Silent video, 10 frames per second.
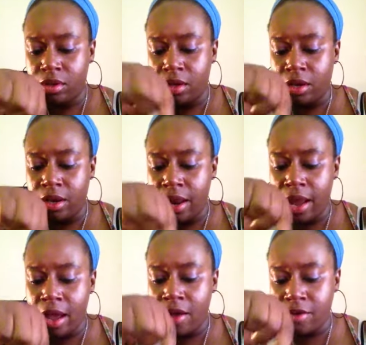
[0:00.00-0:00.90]
And
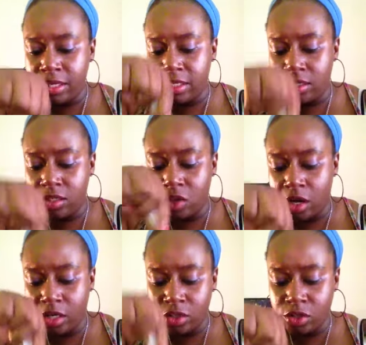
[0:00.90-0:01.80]
now it's
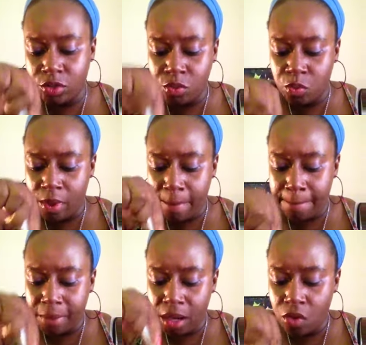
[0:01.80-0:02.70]
starting to whip
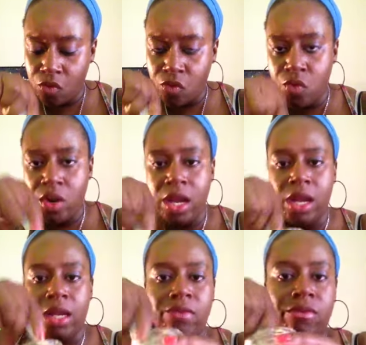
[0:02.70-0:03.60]

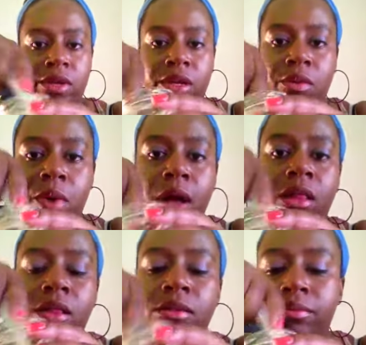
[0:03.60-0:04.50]
really, really well.